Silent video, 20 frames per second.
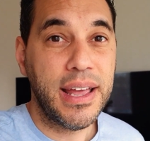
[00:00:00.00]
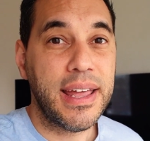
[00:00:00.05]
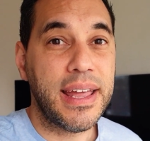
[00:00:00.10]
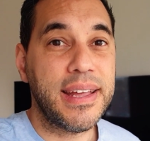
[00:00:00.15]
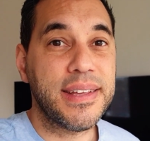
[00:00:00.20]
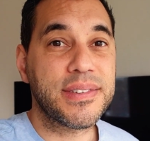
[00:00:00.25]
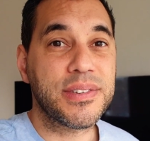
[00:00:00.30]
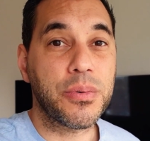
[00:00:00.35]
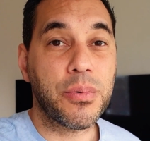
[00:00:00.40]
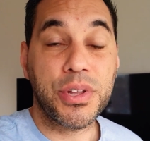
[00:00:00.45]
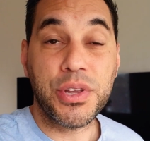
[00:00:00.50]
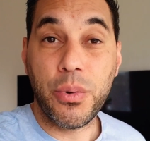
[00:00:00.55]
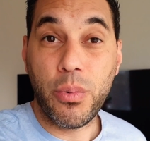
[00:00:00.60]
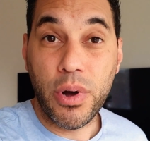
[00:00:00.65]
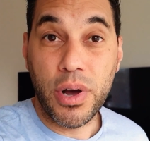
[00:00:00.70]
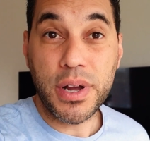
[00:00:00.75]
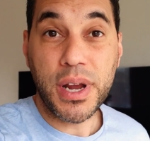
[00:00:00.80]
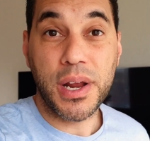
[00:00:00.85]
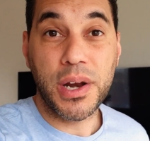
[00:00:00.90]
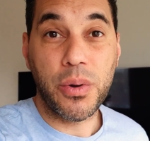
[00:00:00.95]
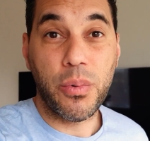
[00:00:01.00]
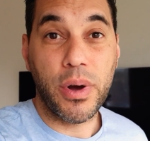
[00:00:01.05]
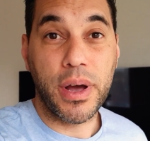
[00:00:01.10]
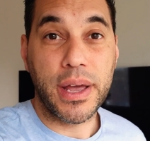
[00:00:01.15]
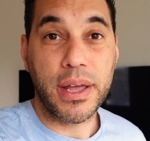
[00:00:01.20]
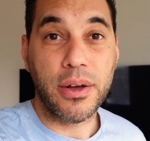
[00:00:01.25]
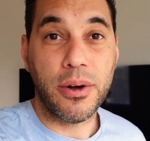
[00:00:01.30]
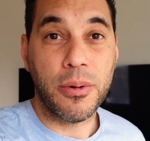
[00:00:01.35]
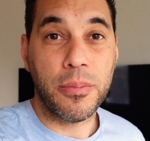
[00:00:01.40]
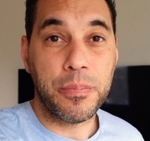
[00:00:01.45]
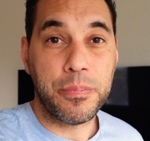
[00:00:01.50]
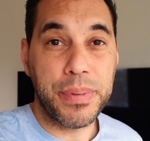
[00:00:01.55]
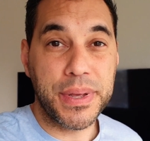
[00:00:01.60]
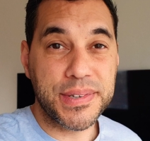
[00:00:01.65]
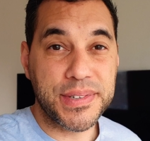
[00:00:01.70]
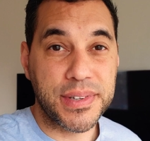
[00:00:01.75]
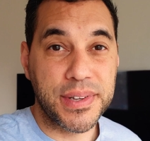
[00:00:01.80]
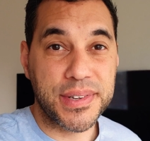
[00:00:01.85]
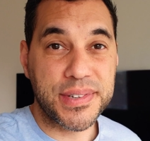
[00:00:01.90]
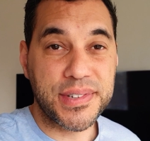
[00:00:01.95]
is that when you're working away on
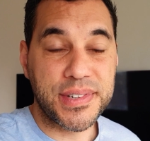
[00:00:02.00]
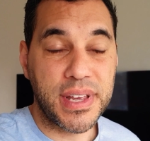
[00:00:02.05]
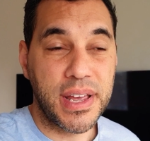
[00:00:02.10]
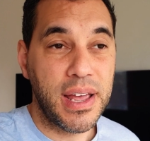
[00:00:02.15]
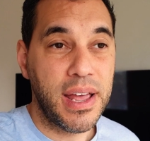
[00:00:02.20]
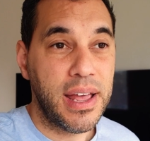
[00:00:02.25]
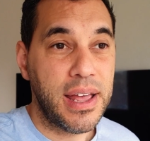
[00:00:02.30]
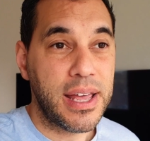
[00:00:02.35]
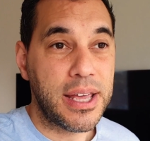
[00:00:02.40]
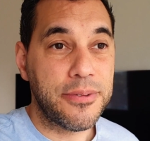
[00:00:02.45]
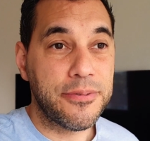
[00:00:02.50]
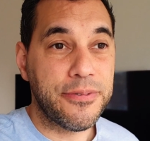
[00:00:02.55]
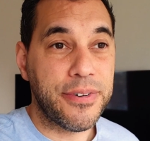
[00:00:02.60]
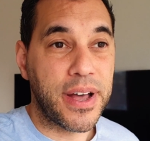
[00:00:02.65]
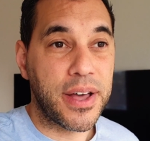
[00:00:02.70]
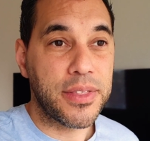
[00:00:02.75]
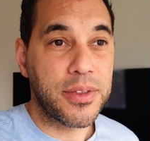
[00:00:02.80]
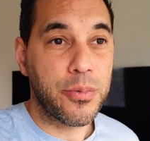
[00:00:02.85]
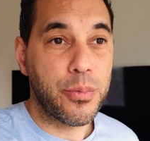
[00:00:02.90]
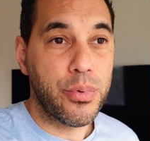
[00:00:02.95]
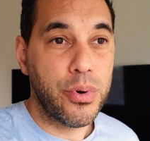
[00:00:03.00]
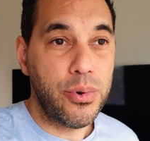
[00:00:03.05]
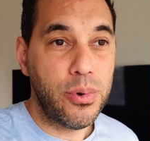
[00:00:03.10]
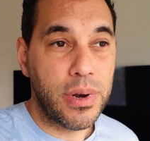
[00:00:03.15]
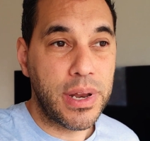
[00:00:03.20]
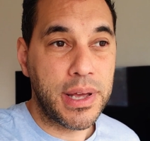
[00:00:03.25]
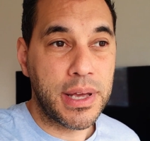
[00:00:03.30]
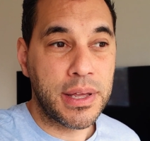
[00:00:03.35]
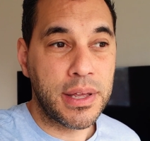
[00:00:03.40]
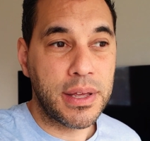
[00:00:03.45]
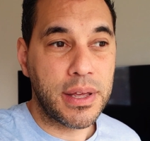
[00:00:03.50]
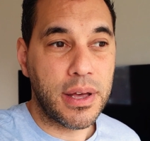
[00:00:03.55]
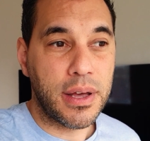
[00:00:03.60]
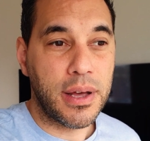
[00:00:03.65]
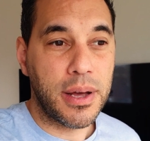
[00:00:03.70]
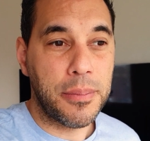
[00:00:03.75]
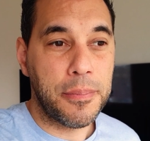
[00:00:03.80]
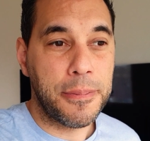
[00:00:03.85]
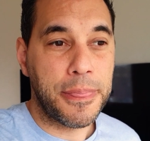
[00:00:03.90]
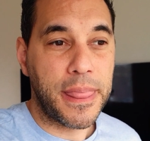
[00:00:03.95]
business, in fact, the ruling,
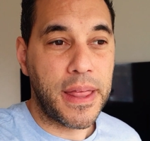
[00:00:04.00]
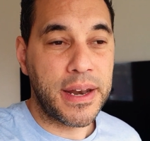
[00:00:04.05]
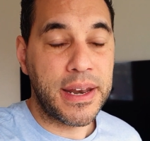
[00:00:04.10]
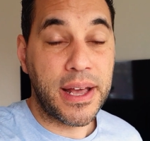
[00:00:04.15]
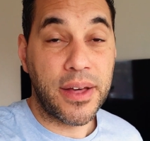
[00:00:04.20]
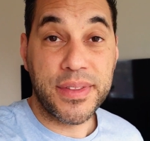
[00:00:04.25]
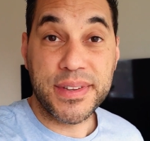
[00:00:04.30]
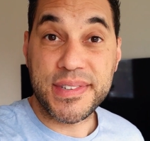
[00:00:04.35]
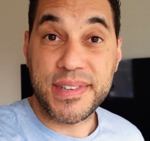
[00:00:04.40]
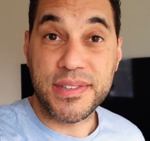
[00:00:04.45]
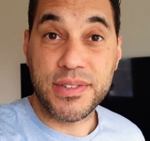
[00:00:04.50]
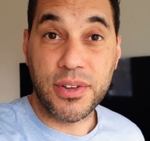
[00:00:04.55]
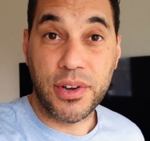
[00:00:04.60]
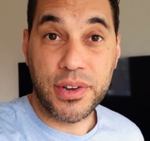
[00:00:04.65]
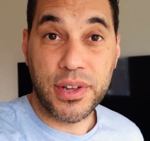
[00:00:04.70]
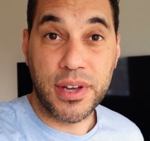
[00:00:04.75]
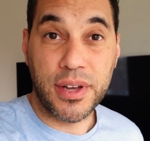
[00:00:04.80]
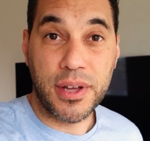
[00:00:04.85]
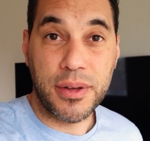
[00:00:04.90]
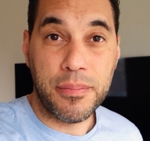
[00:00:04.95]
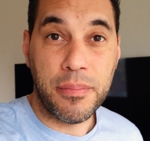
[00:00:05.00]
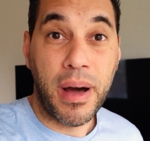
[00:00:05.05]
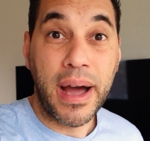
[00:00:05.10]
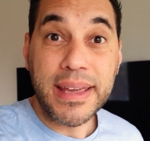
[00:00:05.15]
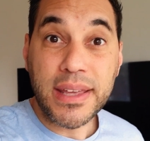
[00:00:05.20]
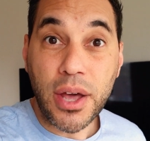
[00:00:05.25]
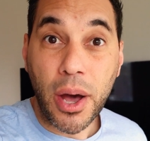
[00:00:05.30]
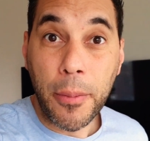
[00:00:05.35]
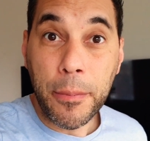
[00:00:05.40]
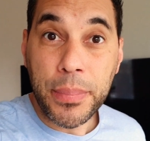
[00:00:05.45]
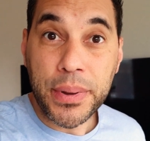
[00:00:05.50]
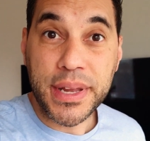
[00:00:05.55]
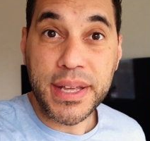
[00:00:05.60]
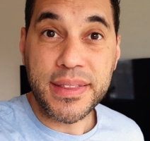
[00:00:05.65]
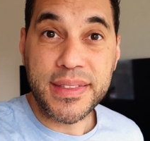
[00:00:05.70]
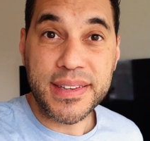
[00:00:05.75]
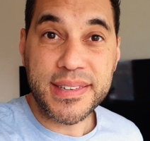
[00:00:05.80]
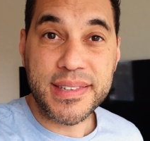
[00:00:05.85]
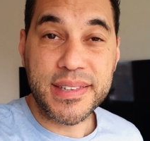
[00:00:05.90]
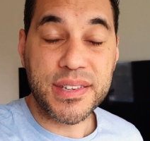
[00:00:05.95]
and now this is not my company,
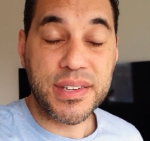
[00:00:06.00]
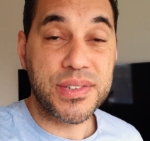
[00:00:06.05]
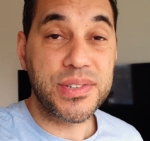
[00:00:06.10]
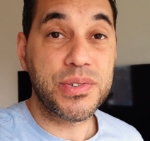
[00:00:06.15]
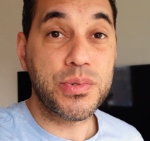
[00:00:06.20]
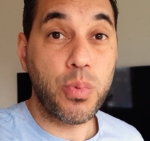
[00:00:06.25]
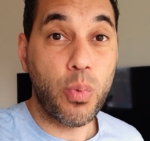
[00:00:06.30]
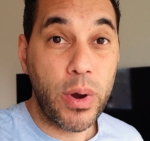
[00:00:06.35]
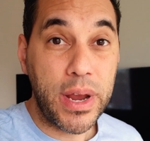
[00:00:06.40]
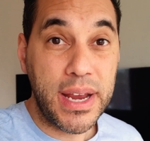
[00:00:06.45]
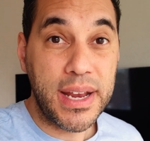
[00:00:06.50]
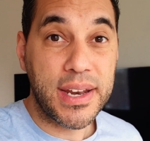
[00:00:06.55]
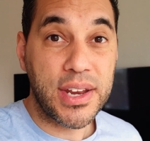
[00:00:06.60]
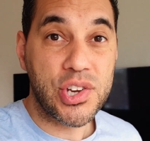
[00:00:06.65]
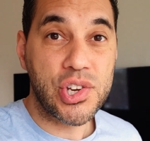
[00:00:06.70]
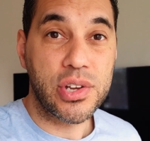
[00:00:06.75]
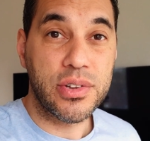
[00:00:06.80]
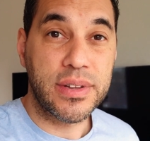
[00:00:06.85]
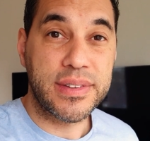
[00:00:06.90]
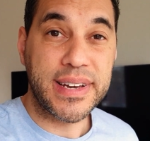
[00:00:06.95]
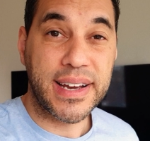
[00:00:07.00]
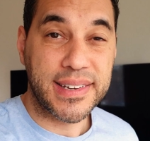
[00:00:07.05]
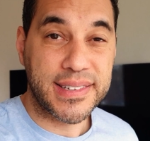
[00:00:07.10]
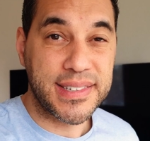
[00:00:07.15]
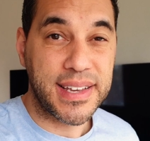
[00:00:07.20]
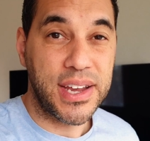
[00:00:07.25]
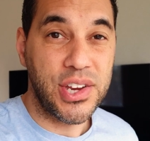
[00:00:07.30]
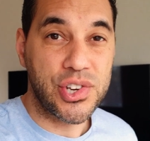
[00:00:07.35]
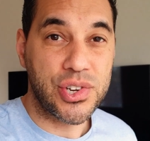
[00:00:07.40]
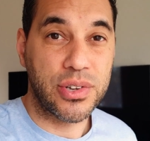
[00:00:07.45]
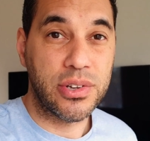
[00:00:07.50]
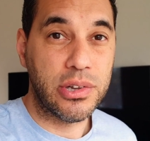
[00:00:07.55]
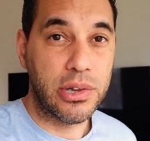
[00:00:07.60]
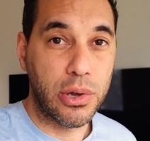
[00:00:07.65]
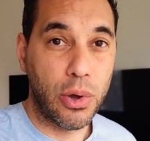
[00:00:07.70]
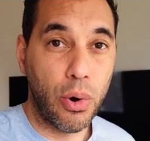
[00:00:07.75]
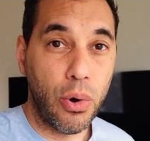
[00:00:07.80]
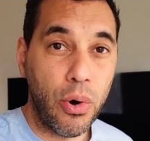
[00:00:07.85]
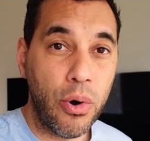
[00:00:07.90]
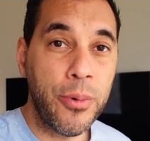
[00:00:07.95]
this is a Swedish taxation
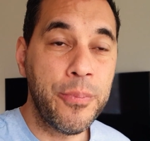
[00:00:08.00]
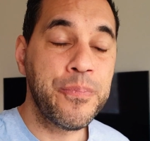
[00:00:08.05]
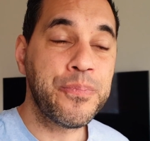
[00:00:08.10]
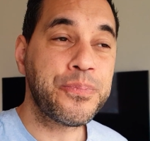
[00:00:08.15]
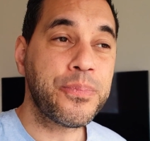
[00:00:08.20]
law.